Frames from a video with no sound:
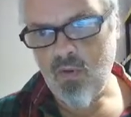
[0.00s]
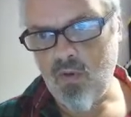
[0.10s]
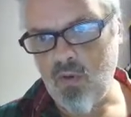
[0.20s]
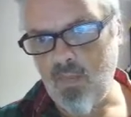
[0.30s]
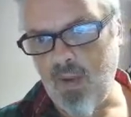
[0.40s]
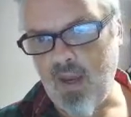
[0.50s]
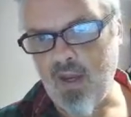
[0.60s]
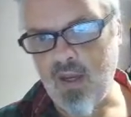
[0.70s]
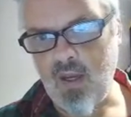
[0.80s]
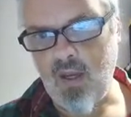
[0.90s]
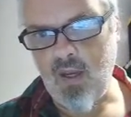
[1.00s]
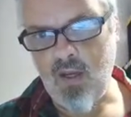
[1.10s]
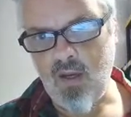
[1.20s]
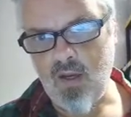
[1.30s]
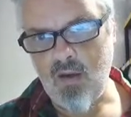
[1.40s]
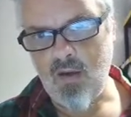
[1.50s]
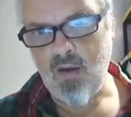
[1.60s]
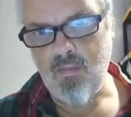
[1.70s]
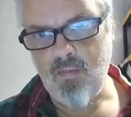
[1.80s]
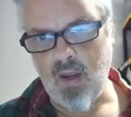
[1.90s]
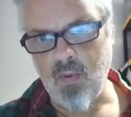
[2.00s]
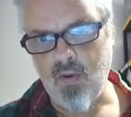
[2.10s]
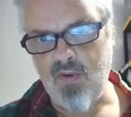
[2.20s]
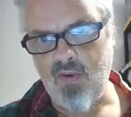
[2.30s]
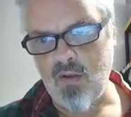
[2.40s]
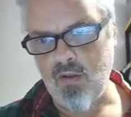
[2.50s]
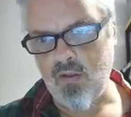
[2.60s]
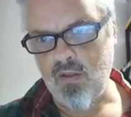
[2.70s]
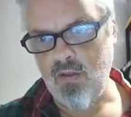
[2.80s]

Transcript: Go back and make more vehicles.